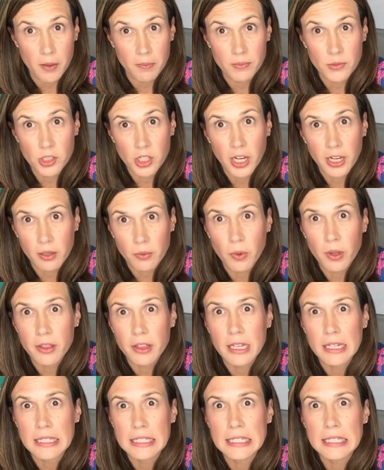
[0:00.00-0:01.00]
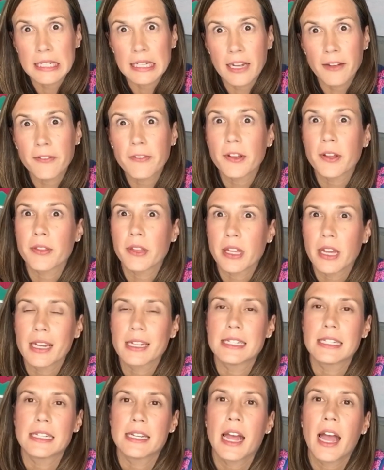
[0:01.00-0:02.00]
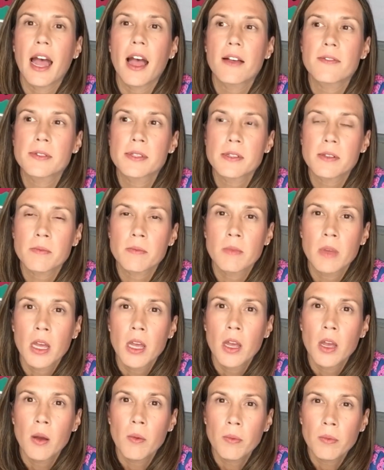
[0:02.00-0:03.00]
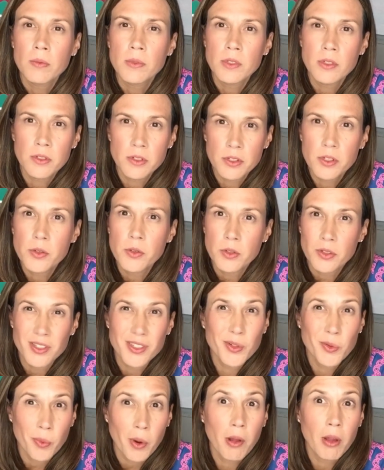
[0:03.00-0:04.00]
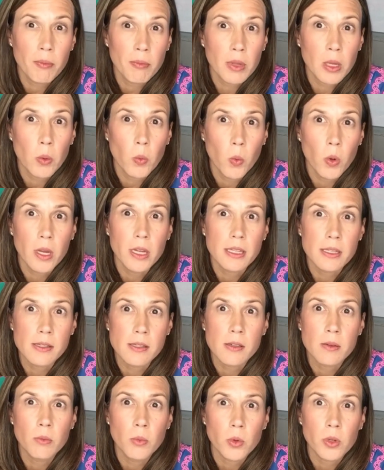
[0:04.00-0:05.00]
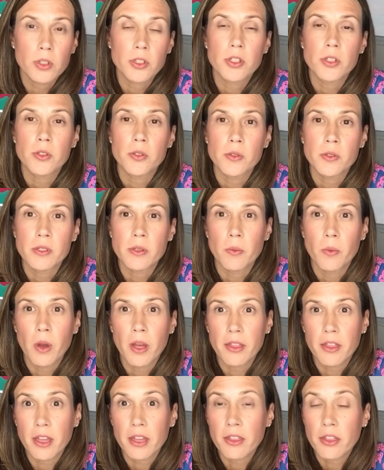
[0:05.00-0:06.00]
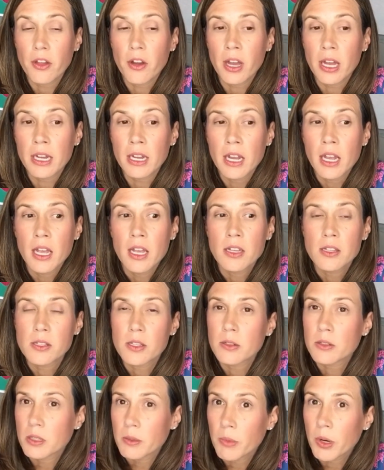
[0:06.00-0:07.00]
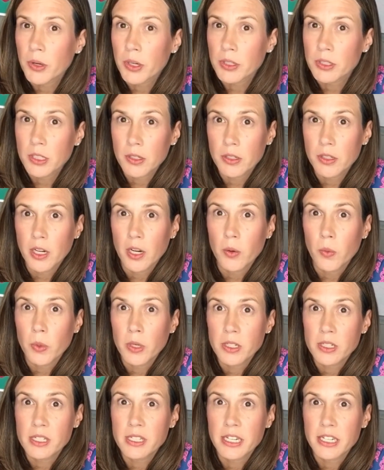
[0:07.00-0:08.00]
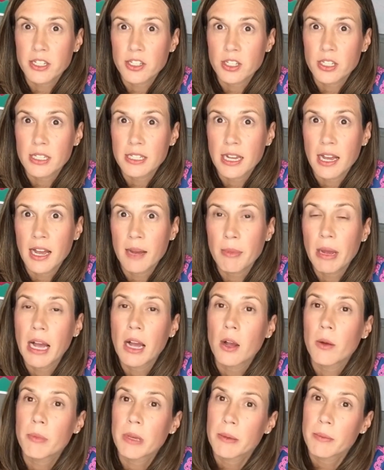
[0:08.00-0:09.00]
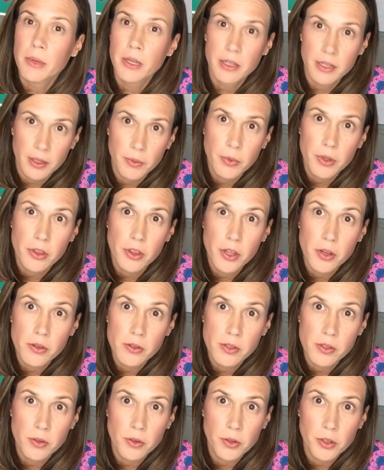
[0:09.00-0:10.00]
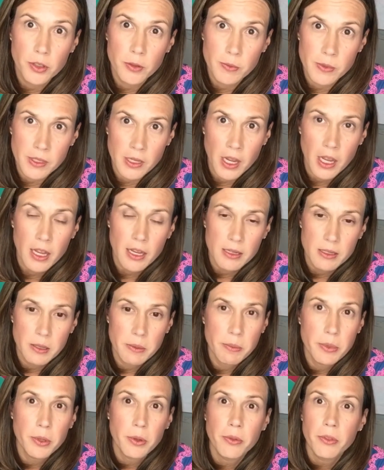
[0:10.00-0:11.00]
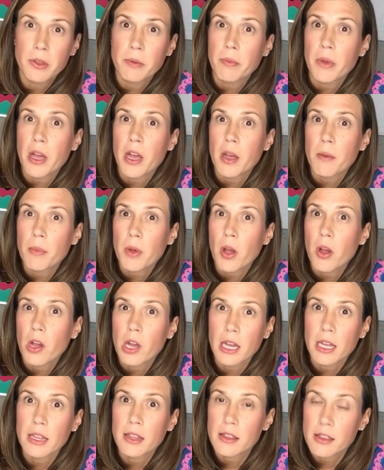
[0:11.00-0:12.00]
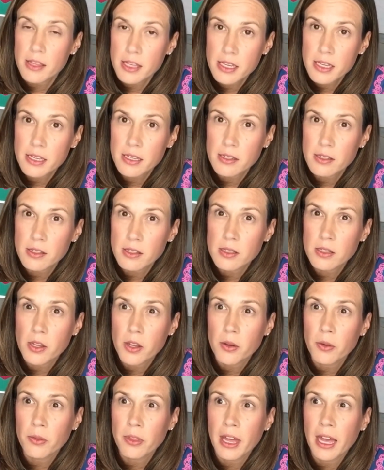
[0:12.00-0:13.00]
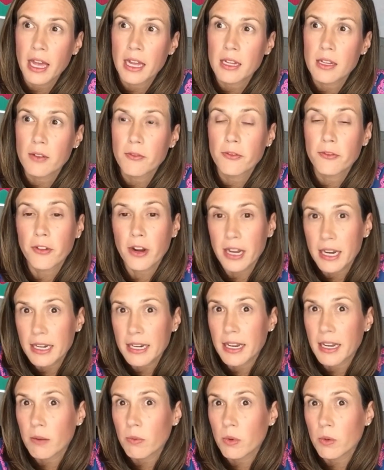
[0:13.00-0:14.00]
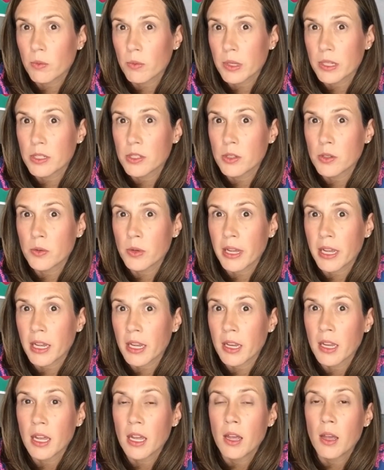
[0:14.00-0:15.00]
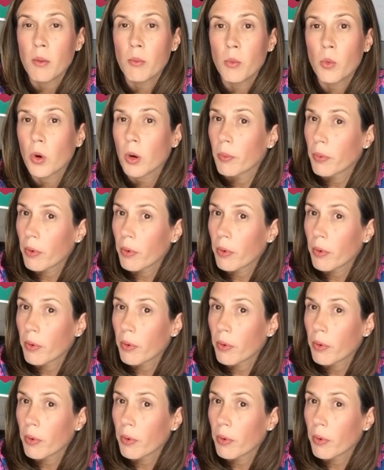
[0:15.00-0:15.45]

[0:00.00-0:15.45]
checked what they did, I found that I did have some students who are still probably 1s and more 2s than what they thought. So tomorrow during our workstation time, I'll be meeting with those groups to build them up on this so that Friday when we do a more